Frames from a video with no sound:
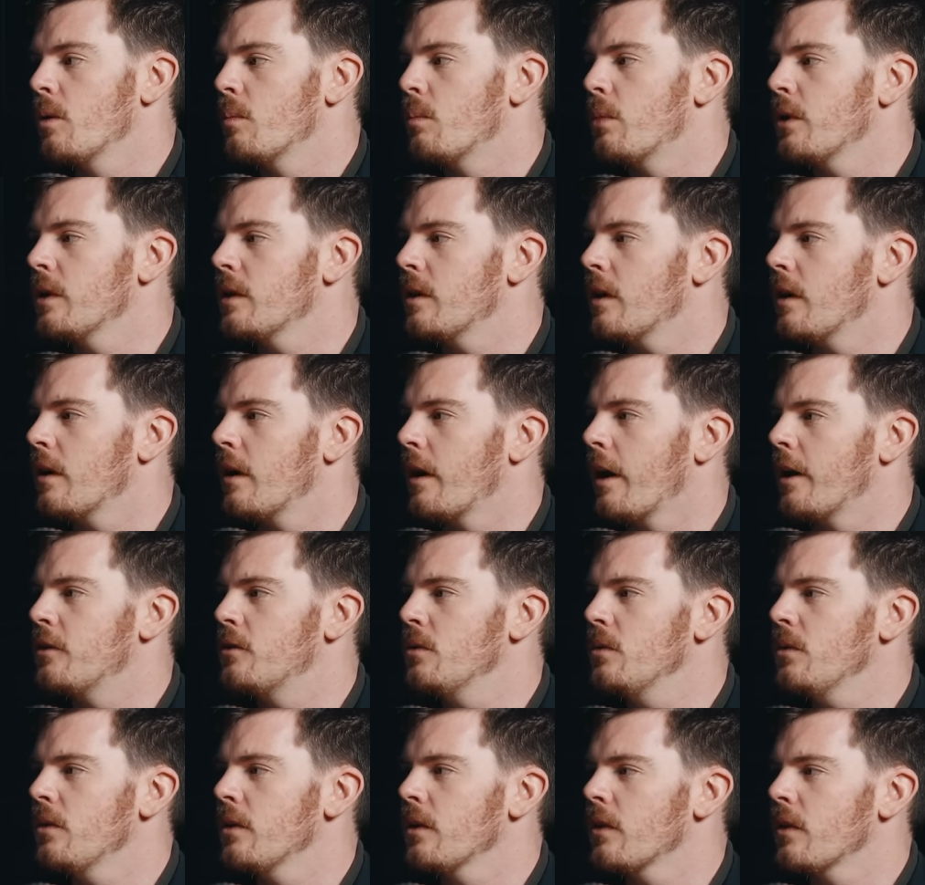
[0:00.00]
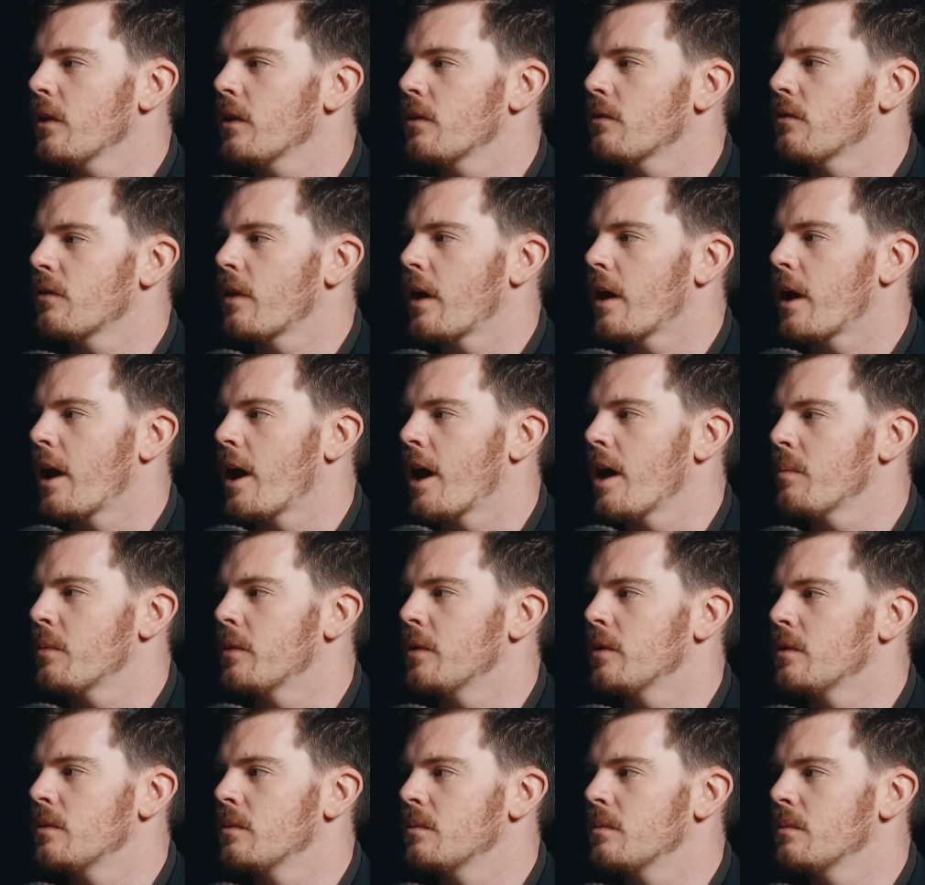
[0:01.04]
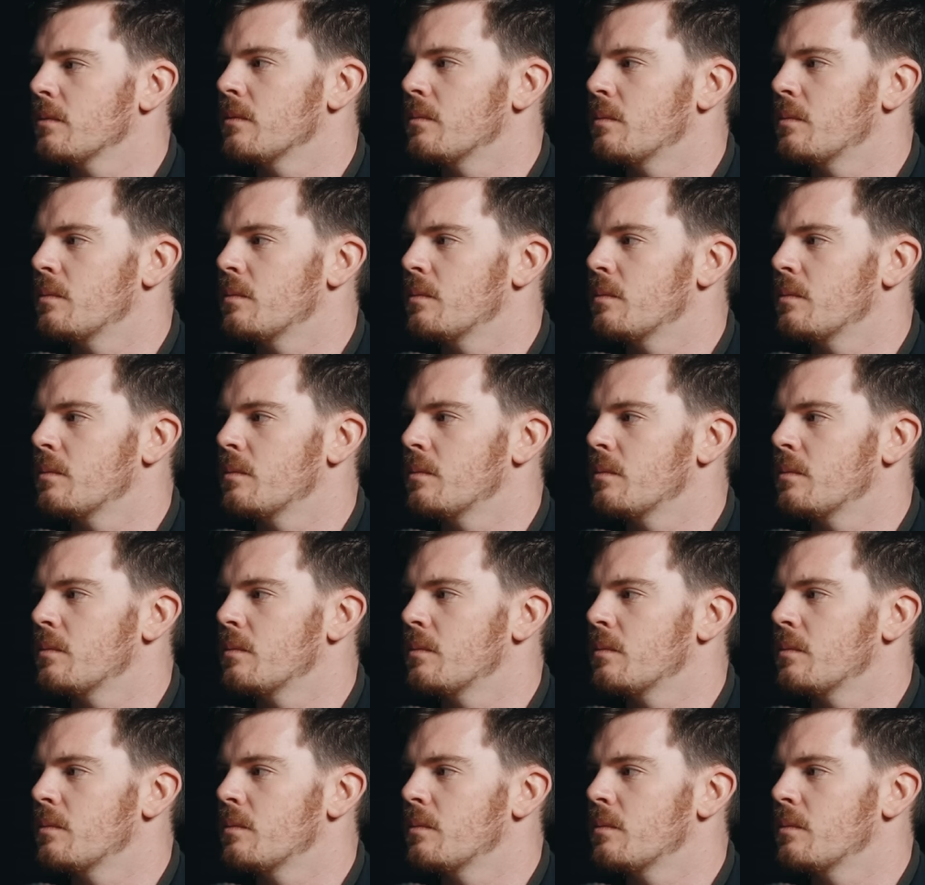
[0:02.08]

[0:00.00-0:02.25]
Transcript: But I do think that if that happened,